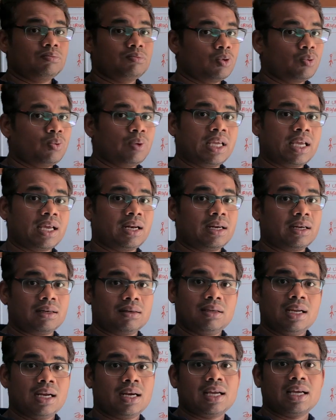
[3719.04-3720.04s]
we can
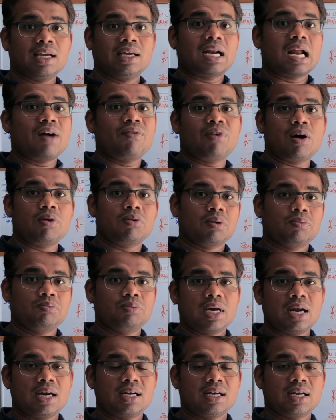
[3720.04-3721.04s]
get a graph out of
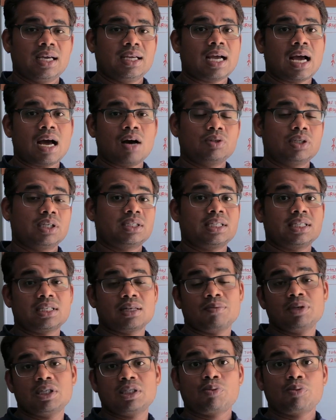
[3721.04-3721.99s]
that, like how the system is